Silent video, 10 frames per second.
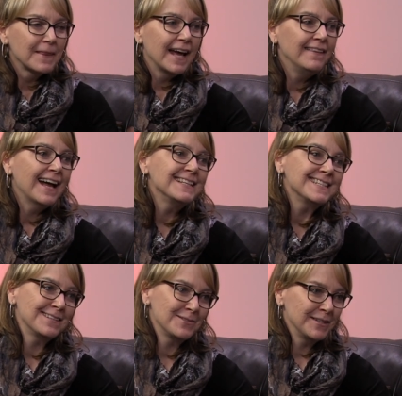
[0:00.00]
And that
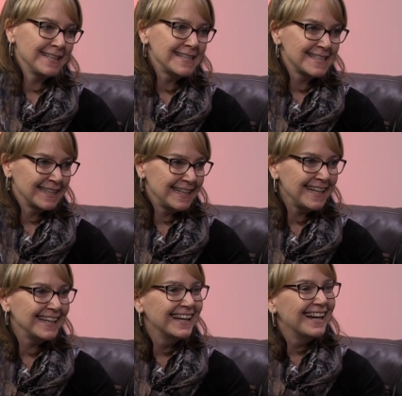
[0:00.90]
sounds really silly
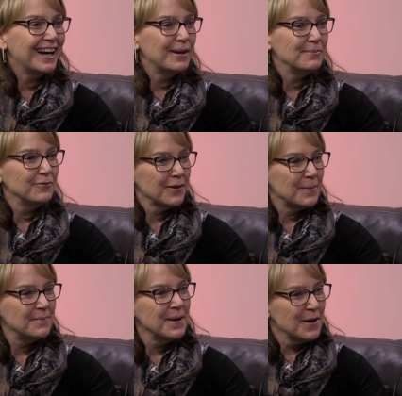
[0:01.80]
um,
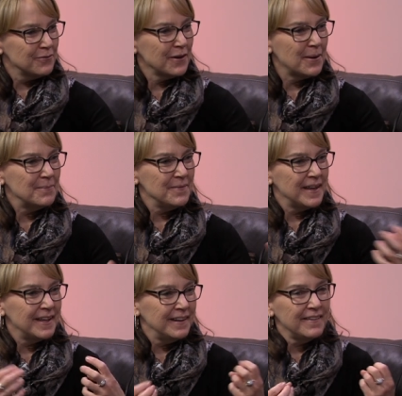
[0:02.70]
from, from
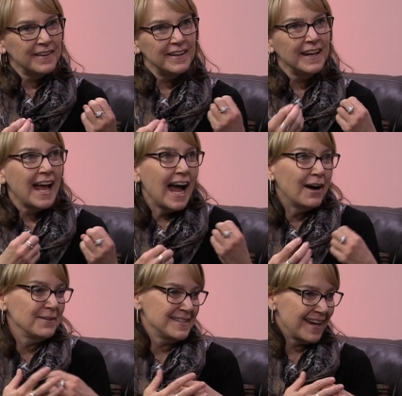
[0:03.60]
the, the
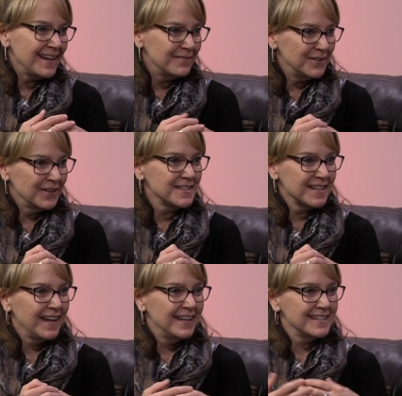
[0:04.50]
outside of
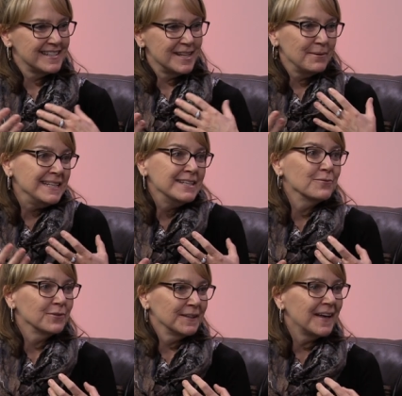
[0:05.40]
neuroscience, that we didn't
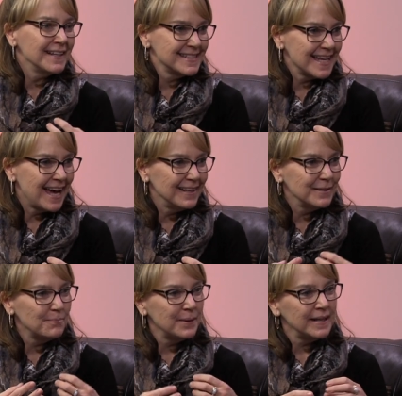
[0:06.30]
realize that.
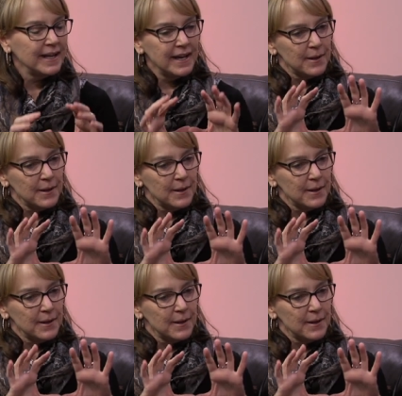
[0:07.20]
But, mm-hmm.